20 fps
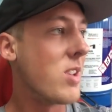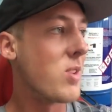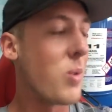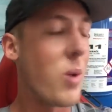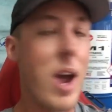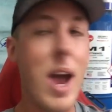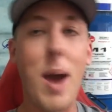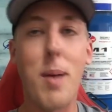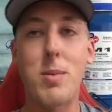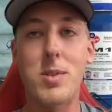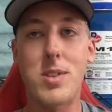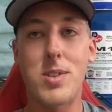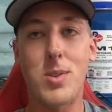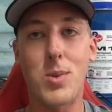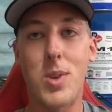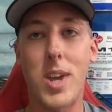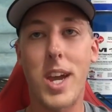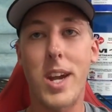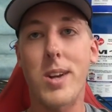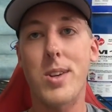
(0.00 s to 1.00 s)
So what happens is
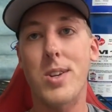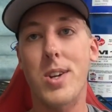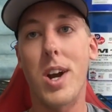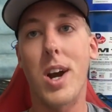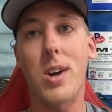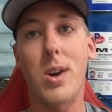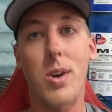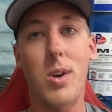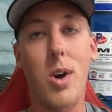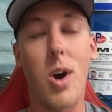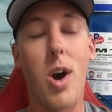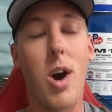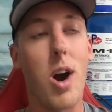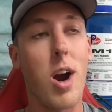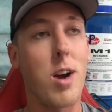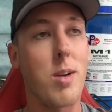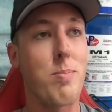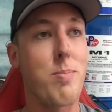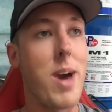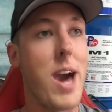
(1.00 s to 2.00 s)
you take your truck or
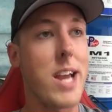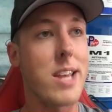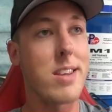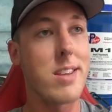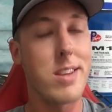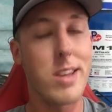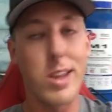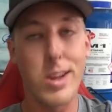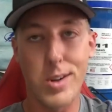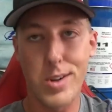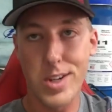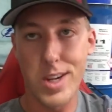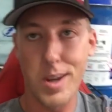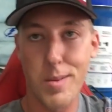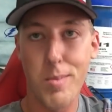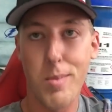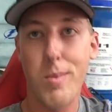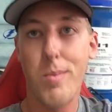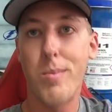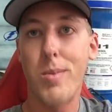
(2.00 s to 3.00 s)
car back to the
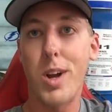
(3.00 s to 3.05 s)
dealership.